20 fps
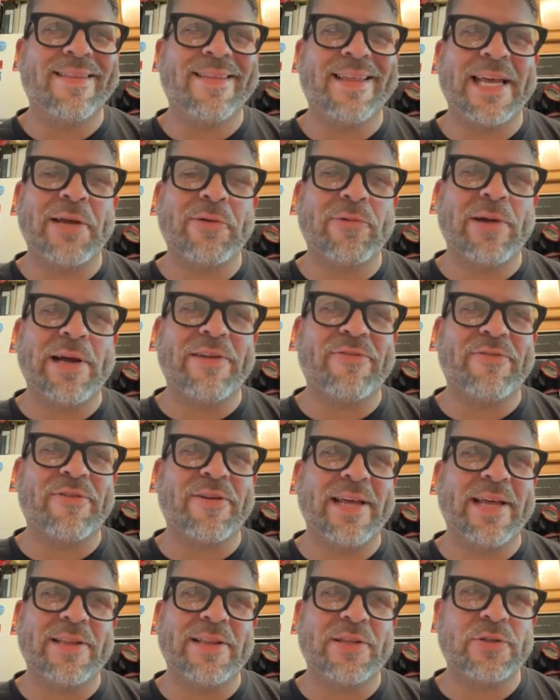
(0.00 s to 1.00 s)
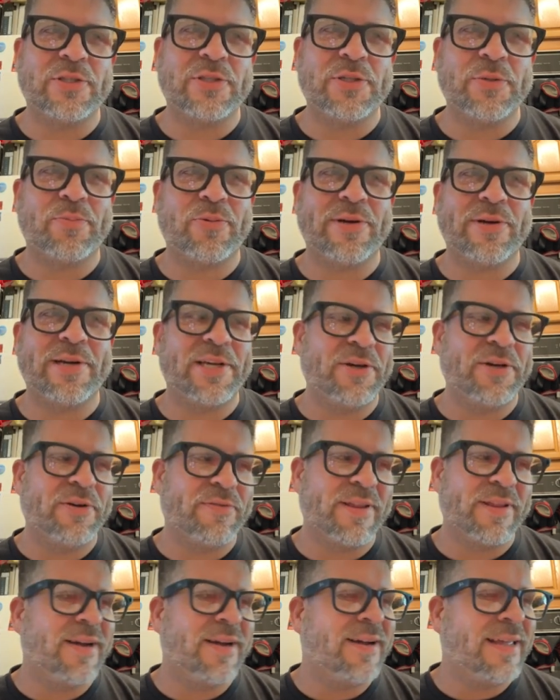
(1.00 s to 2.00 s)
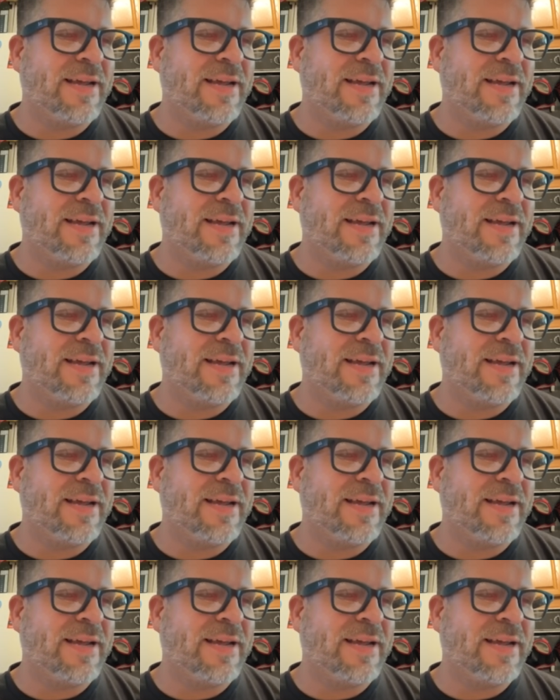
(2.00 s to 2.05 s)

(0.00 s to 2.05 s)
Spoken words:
They ain't ready for that. They're too pretty over there.